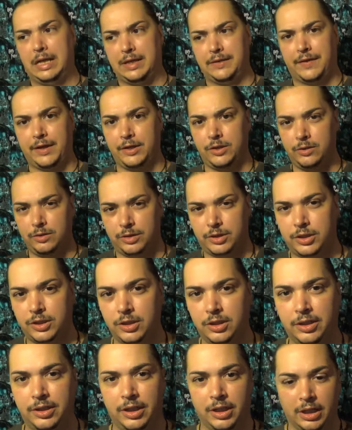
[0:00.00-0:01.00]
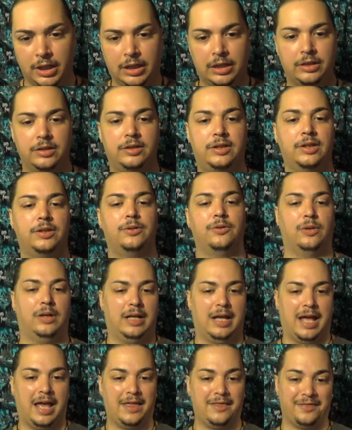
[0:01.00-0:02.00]
that you should do,
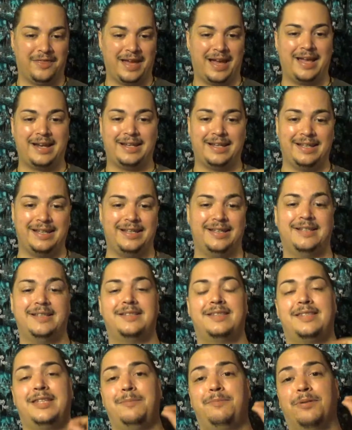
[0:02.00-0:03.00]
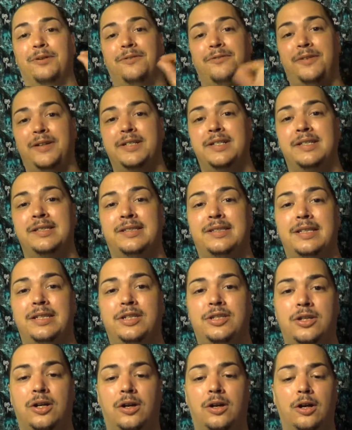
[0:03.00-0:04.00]
and that is the Proficiency
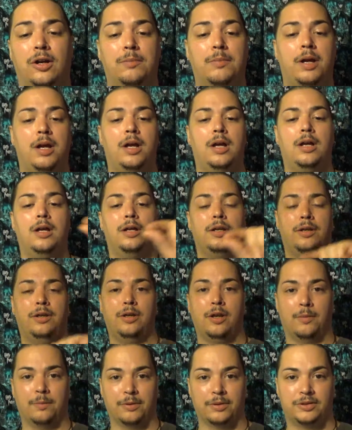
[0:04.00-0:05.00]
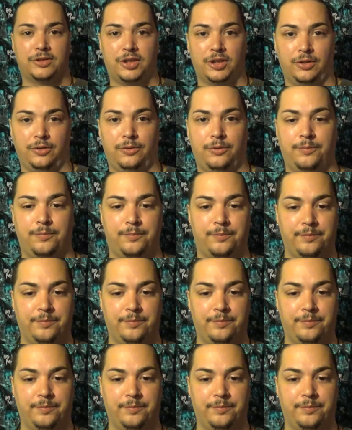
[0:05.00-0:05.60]
Charm number 2.